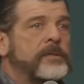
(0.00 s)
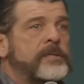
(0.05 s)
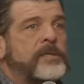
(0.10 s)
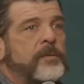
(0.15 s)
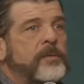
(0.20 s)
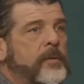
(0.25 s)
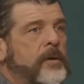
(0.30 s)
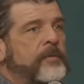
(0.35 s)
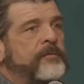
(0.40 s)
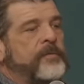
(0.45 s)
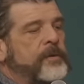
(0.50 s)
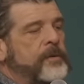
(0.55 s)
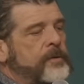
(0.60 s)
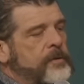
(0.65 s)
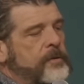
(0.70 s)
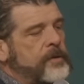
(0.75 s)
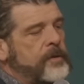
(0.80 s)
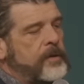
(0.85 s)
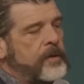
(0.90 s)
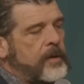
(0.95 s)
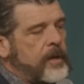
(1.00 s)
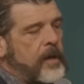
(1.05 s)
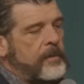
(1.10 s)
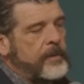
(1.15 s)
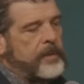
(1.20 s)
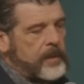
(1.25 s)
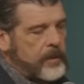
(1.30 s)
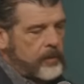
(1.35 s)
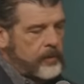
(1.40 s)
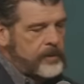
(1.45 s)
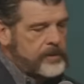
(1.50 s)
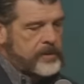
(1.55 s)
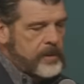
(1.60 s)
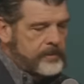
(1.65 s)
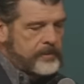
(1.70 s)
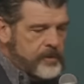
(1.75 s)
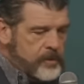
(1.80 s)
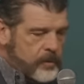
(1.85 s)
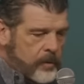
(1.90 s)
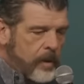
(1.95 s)
the word for the new year to come? And the Lord told
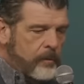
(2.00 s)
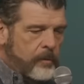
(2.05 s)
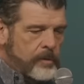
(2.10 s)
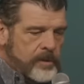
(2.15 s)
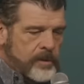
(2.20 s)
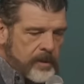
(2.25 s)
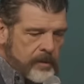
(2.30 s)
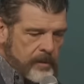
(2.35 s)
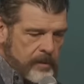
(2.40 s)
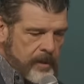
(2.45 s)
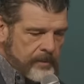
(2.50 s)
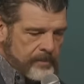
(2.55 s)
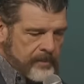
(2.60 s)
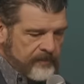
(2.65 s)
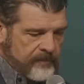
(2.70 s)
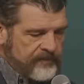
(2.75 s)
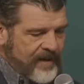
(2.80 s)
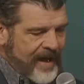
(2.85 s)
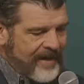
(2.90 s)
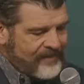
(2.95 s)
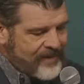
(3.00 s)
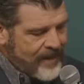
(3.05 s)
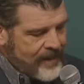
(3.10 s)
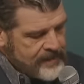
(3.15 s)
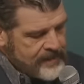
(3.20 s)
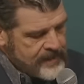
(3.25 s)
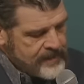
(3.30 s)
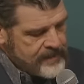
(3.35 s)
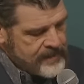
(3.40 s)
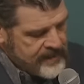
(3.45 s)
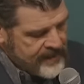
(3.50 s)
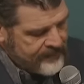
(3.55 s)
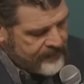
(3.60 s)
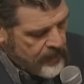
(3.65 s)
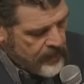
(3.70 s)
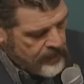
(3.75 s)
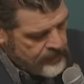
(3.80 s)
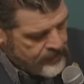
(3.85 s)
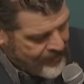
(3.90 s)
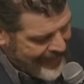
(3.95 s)
me, Troy, I want you to look up the
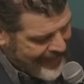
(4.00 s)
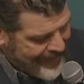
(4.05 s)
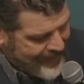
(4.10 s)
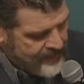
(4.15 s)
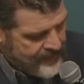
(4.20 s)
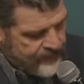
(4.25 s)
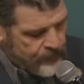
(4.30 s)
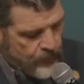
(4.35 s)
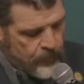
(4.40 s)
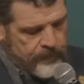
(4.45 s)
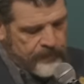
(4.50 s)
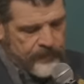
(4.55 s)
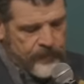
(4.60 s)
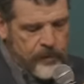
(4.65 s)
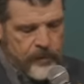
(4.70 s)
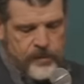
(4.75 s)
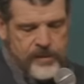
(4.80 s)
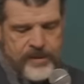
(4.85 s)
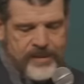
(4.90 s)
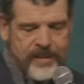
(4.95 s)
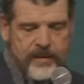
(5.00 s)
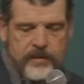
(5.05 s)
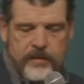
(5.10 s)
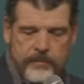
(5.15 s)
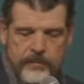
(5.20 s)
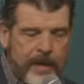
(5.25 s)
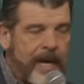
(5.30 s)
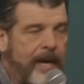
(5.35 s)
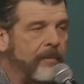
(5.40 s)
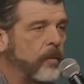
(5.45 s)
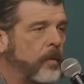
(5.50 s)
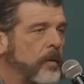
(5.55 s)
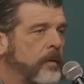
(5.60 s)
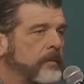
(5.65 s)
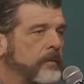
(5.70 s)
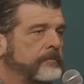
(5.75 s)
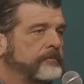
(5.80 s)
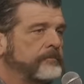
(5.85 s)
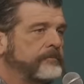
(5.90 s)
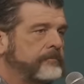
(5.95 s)
5,784th verse in the Bible.
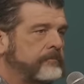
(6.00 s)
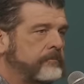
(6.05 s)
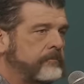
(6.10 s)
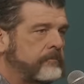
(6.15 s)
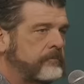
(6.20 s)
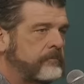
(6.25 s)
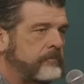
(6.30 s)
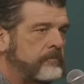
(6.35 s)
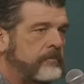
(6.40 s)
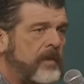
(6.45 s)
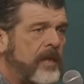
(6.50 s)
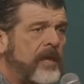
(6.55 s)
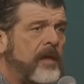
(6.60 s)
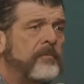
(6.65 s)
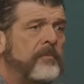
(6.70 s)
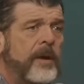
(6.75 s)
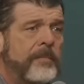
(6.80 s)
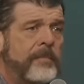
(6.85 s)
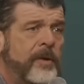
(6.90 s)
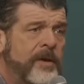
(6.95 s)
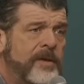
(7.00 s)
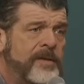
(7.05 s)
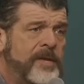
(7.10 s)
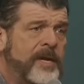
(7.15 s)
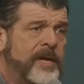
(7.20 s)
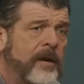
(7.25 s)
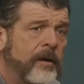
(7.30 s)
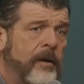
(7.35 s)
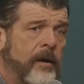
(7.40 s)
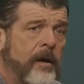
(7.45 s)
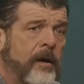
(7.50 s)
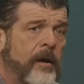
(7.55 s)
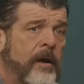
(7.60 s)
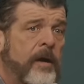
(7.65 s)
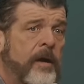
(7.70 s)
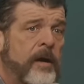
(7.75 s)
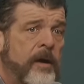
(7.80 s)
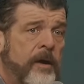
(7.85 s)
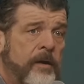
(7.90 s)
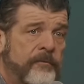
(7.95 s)
Remember, in the year
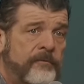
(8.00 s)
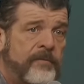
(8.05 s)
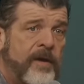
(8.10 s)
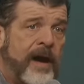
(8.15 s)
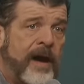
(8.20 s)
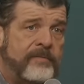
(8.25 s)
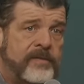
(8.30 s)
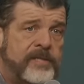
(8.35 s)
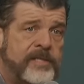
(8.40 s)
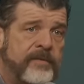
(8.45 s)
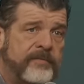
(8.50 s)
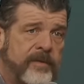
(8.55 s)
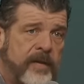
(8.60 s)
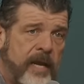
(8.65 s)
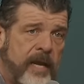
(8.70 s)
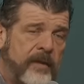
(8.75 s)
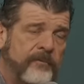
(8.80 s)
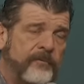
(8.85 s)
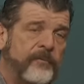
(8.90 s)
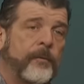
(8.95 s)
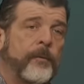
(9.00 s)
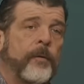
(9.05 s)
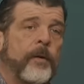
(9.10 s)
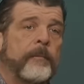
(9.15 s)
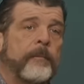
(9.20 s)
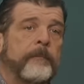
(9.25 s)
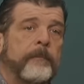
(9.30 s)
5784.